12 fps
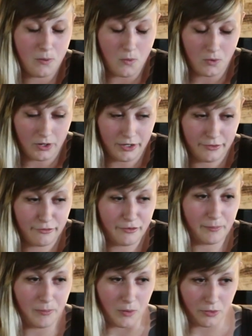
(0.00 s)
porn
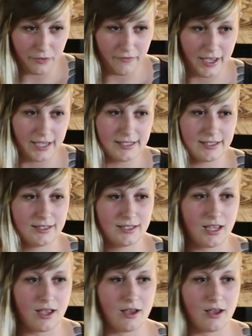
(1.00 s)
for both of us,